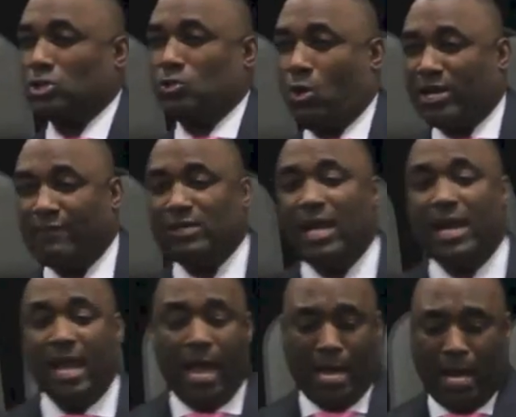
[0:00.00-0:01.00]
goes to work every
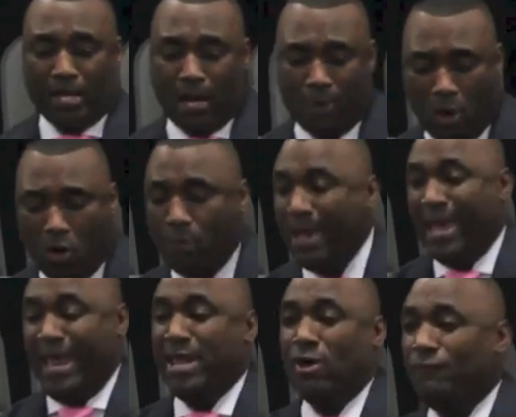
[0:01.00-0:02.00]
day and I come home and
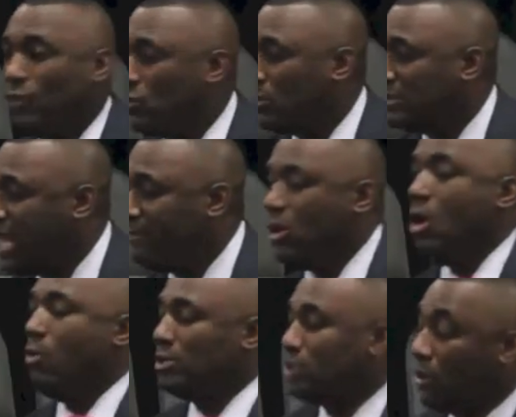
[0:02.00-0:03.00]
ain't no food on the table?
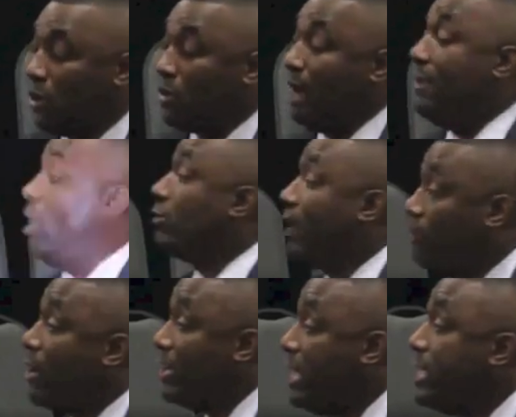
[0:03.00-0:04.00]
What's going on? I'm hungry. I'm
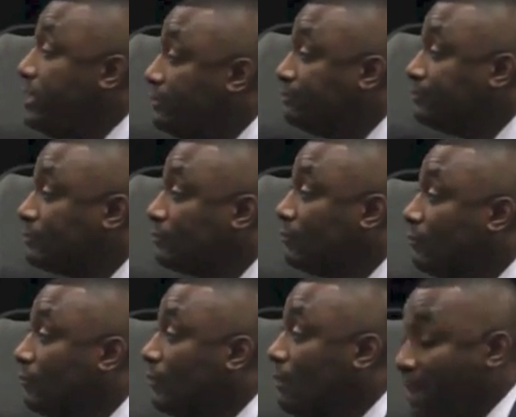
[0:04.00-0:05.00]
ready to eat.
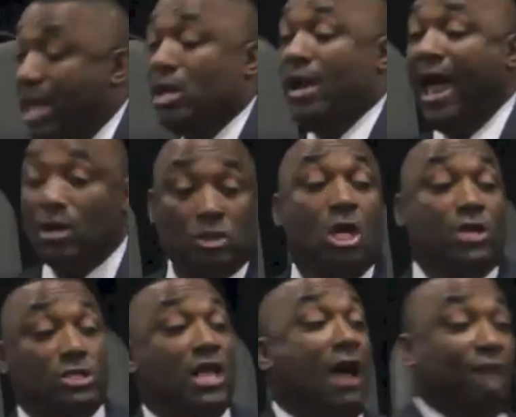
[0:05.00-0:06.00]
Man in the house needs to